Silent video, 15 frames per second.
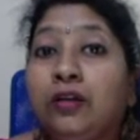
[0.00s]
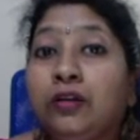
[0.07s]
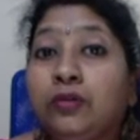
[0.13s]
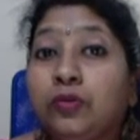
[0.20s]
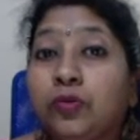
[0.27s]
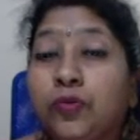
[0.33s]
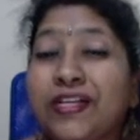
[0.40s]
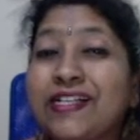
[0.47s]

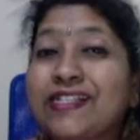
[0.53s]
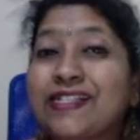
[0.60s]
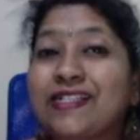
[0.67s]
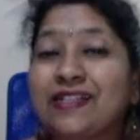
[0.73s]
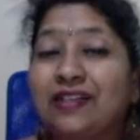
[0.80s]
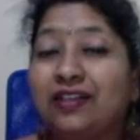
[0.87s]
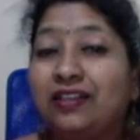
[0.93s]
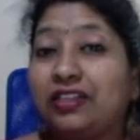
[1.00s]
doing
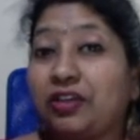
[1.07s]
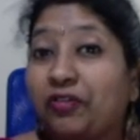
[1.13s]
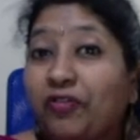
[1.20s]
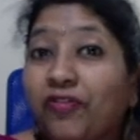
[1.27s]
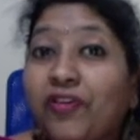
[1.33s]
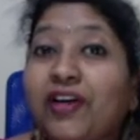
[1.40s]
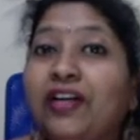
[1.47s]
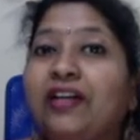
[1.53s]

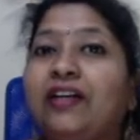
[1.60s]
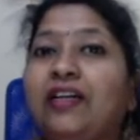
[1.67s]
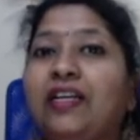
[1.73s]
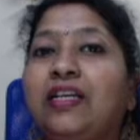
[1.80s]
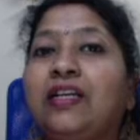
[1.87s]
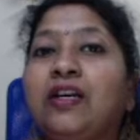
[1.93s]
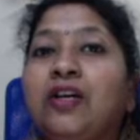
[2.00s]
differently